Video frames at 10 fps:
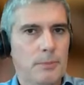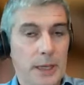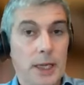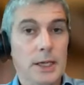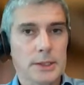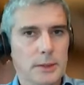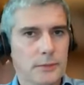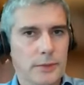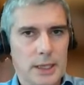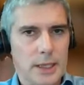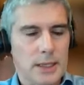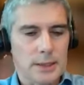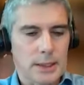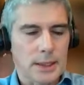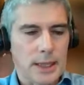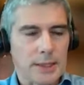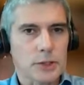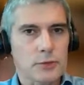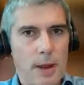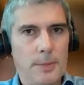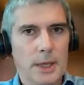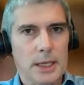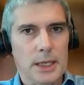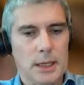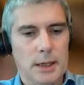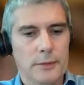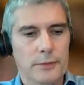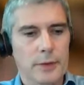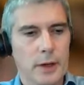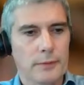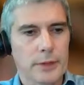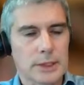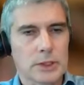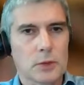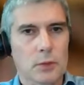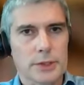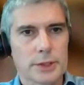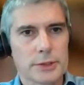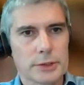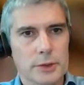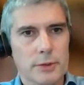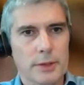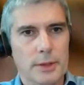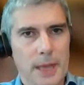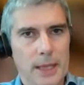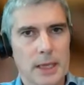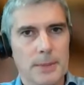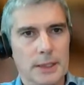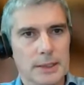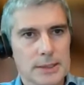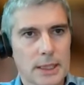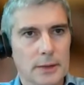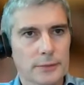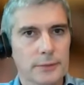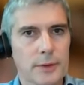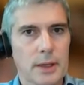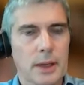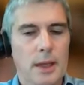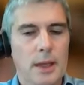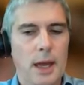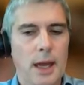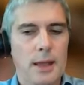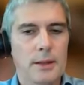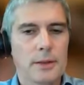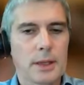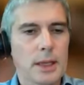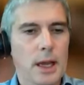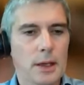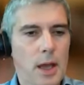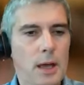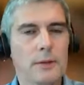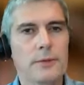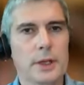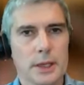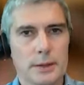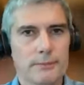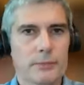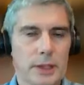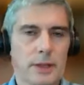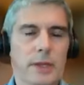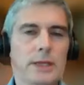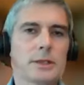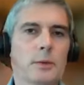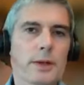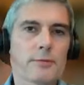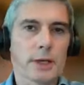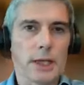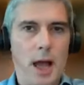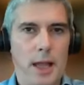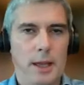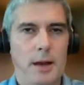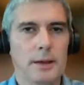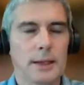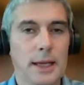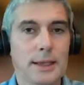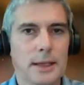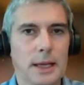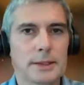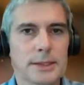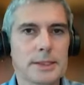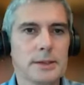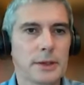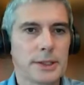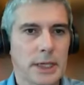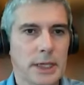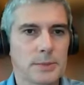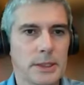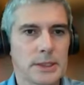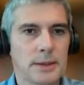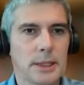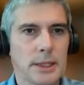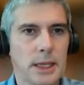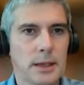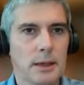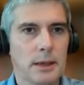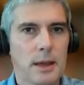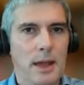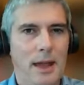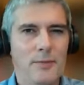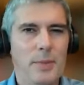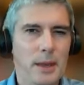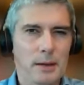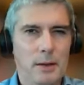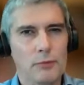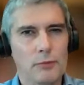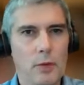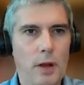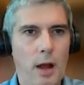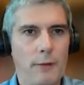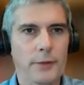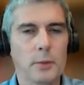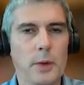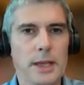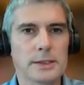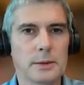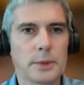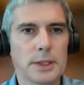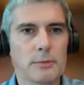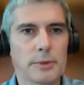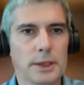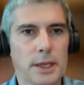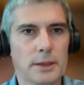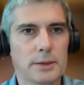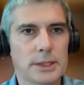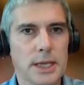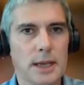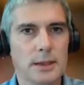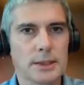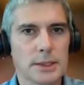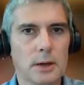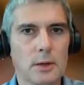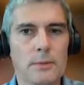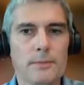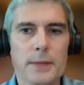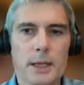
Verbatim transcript: because of the the extremity of of the distortions during the pandemic itself the, a lot of the the things that we rely on, like uh, seasonal adjustments in the data, have been thrown off in ways that we don't really understand. And so,